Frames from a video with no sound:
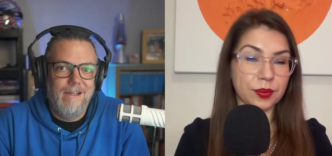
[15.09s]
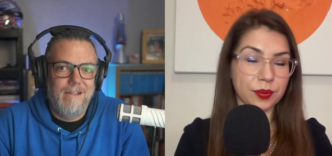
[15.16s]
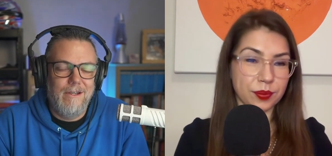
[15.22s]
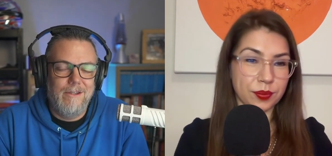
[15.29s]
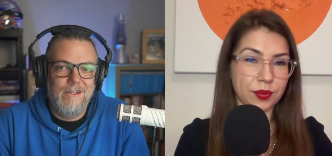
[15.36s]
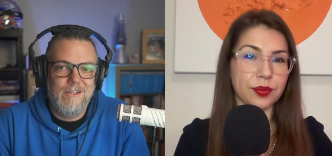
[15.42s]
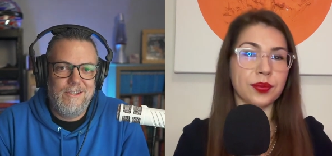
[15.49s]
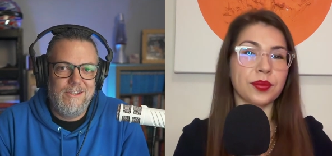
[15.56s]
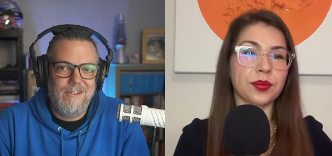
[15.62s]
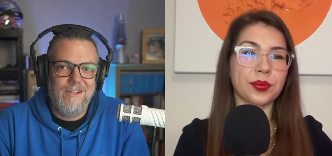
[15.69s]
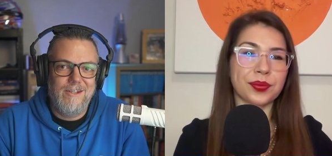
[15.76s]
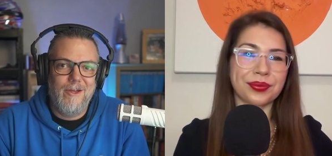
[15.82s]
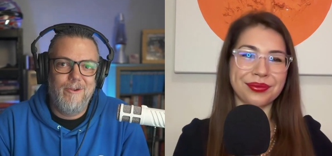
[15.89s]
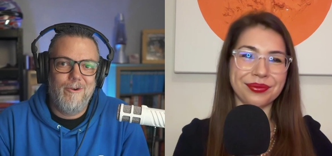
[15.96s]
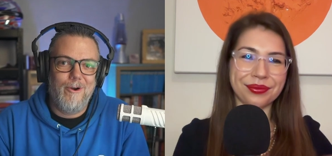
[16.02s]
Speaker 1: Now, this is
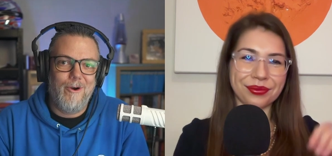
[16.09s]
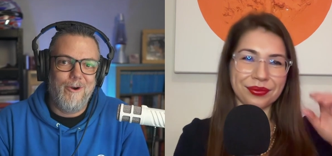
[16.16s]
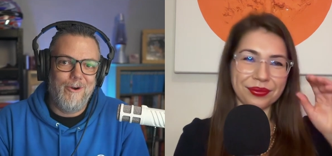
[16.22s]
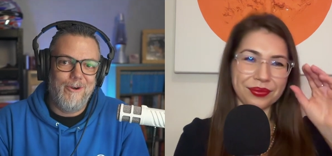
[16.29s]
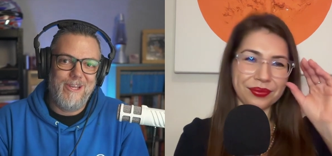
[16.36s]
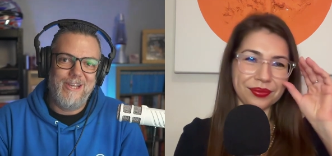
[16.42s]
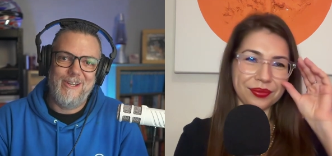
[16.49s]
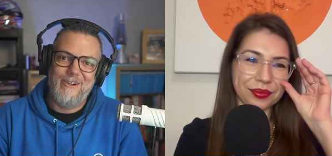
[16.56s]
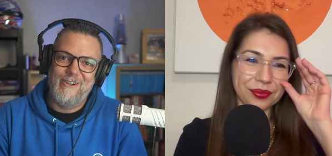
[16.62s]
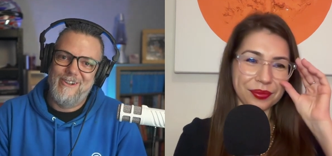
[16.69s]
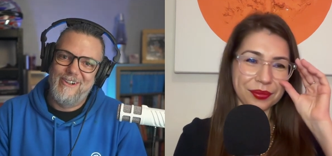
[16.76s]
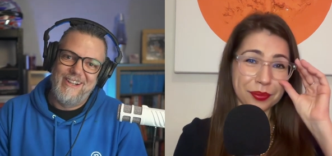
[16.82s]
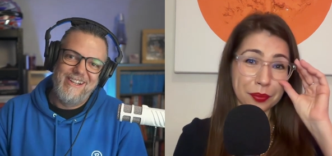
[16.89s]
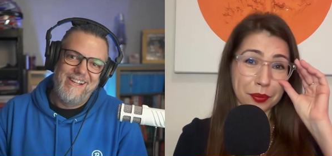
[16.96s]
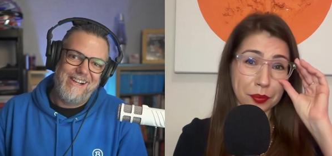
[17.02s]
another hard hitter.
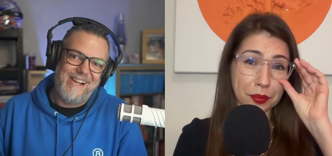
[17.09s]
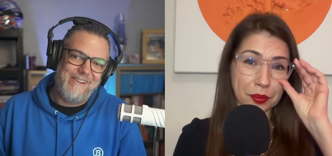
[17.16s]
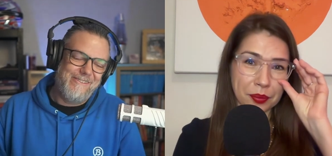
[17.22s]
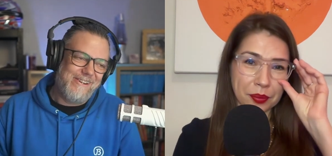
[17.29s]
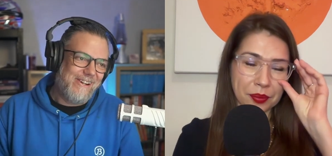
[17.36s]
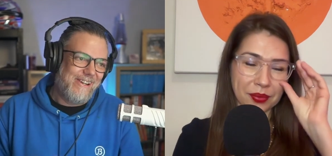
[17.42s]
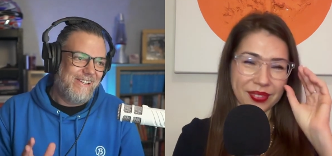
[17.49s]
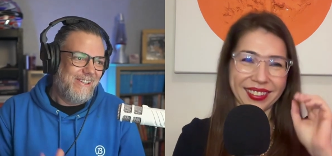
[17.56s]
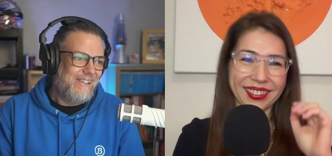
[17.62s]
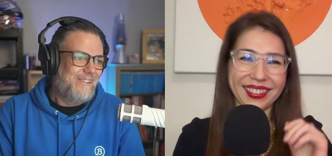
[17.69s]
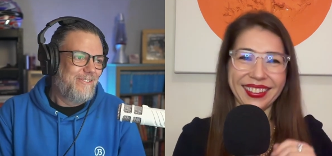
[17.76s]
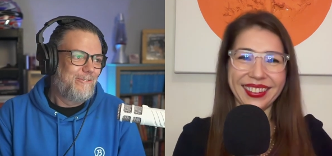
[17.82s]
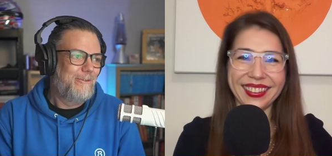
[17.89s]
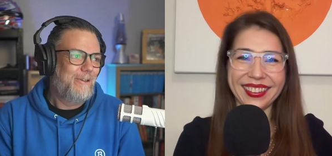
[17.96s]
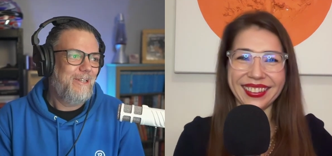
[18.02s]
I've got
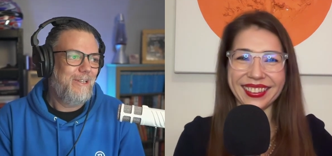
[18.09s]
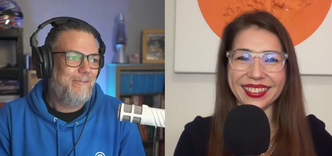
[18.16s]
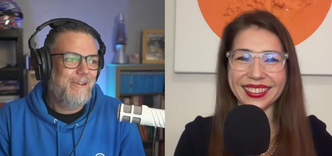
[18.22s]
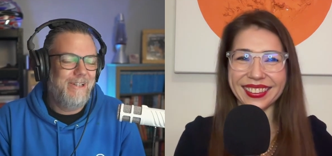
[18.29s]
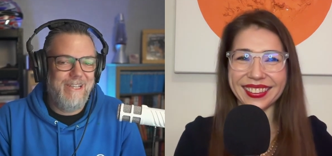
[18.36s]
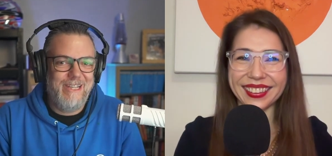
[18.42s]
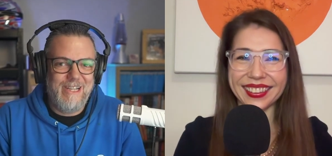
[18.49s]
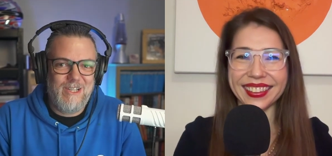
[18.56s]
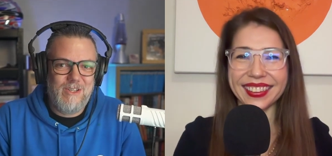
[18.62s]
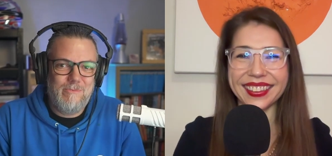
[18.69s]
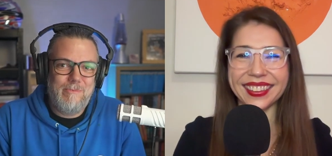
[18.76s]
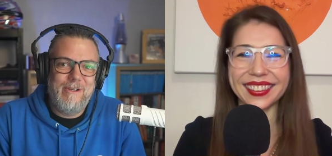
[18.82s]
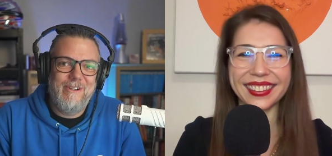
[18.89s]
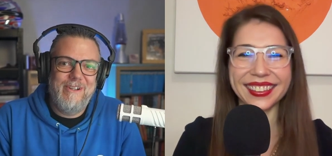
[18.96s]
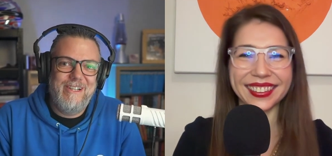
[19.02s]
really, really
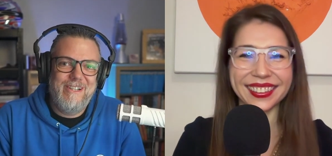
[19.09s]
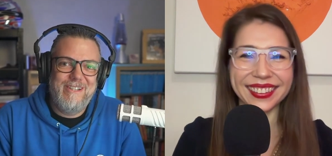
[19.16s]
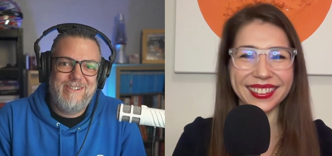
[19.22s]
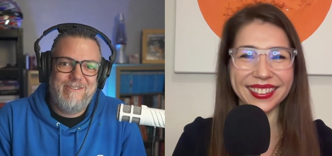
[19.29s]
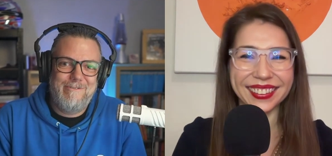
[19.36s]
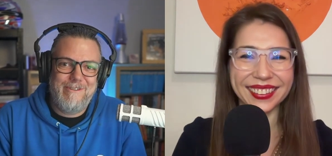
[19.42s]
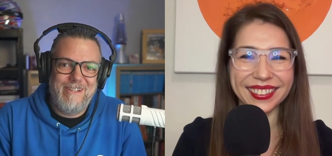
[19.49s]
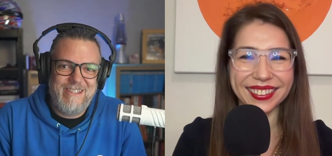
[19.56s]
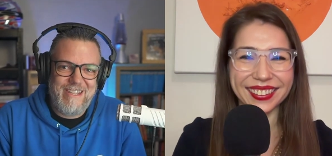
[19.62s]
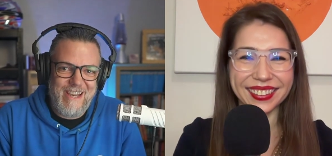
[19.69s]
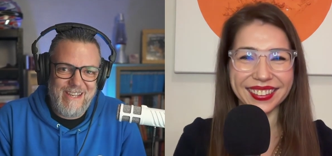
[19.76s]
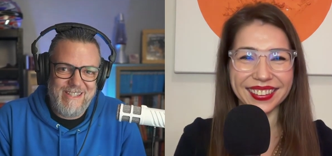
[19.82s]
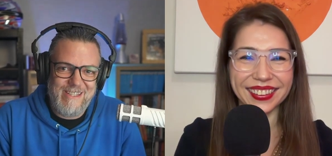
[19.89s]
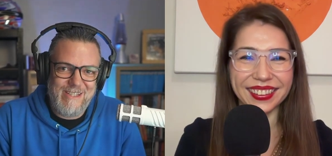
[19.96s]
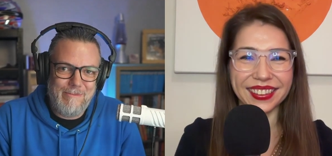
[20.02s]
experienced,
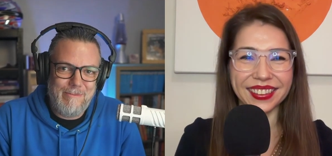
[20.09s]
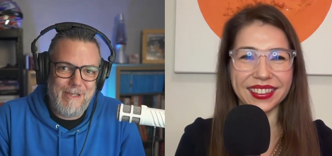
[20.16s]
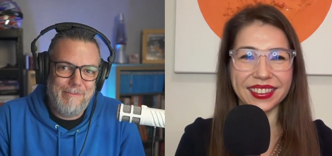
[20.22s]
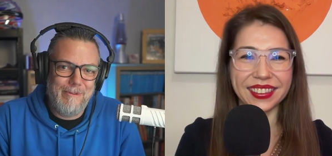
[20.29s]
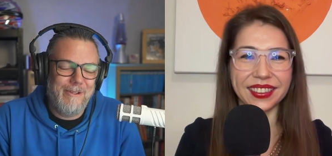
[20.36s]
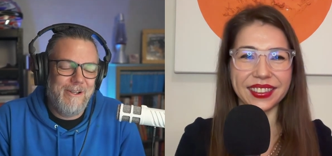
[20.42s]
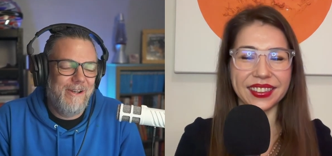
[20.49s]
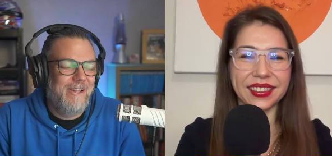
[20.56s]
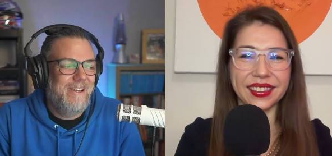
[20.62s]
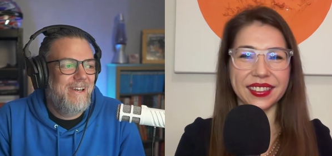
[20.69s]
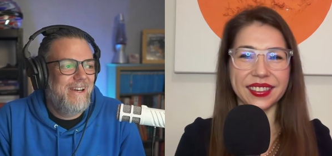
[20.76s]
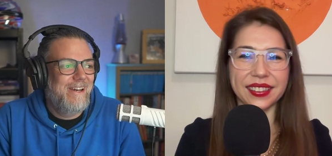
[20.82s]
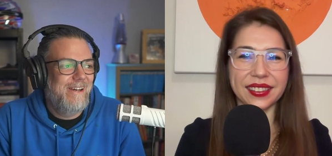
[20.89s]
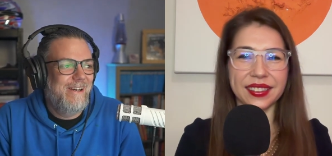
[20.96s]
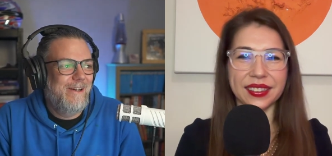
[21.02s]
fantastic people on
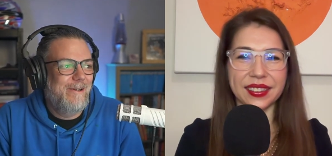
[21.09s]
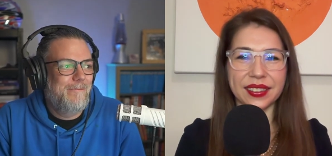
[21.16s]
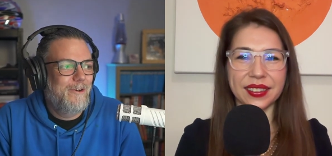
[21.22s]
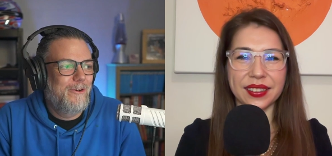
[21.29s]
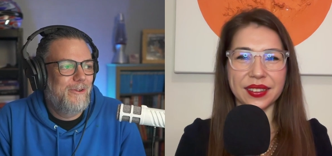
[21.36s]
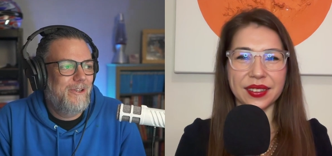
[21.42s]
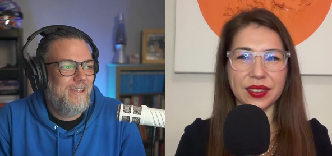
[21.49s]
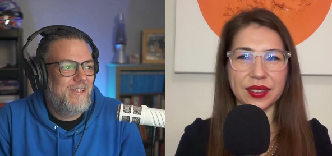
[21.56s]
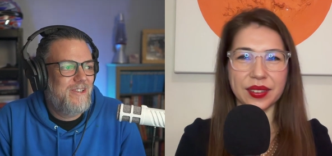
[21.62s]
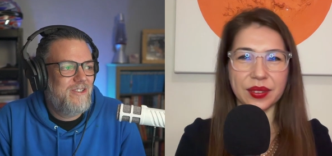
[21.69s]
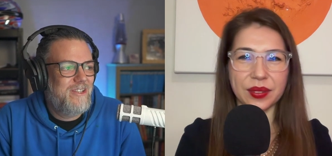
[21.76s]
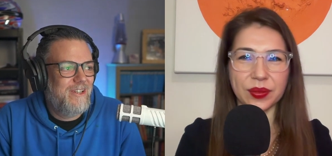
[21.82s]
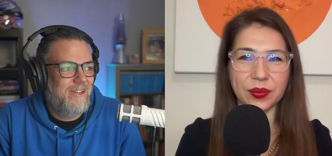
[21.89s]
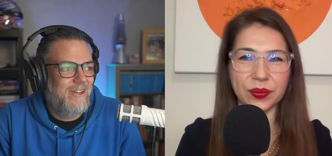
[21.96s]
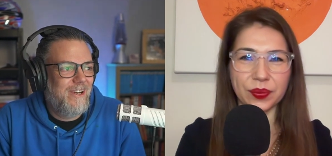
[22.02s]
um, early this
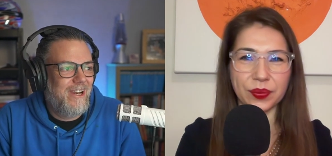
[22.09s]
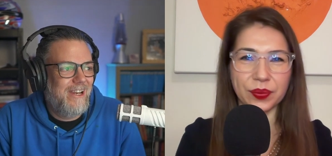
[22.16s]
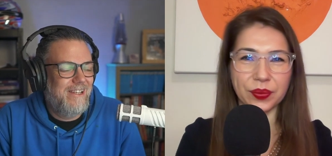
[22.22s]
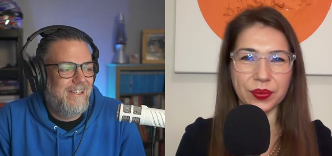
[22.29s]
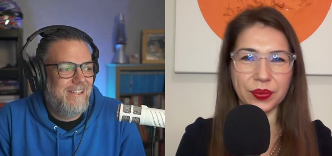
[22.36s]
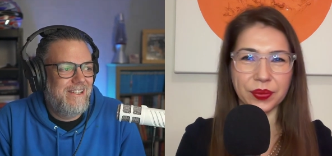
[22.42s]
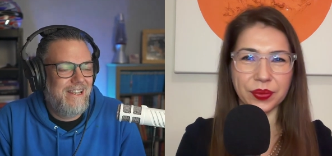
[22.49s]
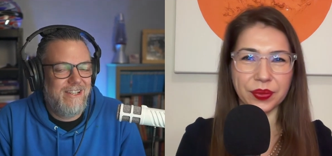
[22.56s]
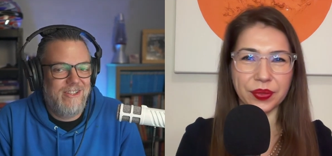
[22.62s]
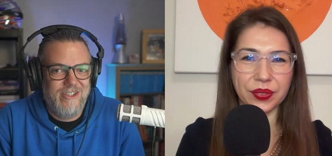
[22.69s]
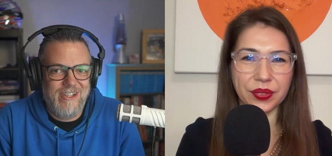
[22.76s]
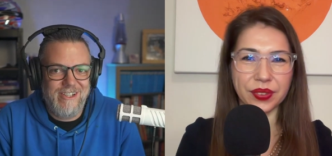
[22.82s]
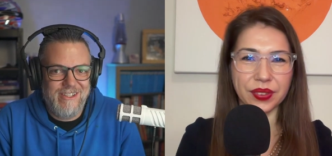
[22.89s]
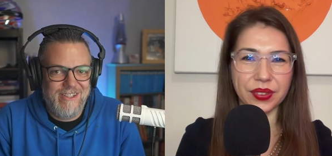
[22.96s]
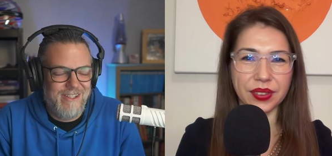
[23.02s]
year, and
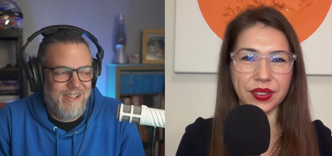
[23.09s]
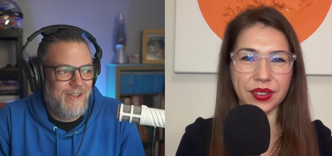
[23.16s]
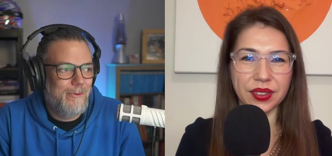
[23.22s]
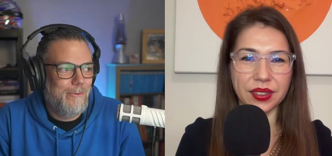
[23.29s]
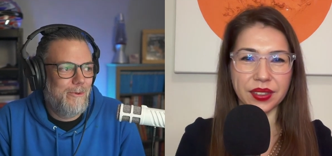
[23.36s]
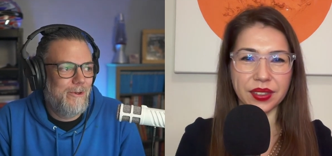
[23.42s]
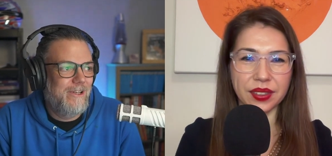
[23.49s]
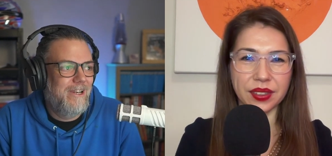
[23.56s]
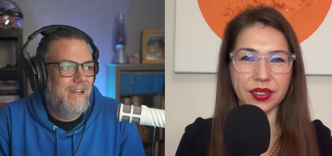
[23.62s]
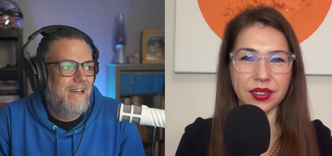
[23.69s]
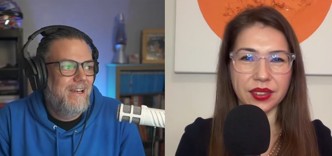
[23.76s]
she is another one.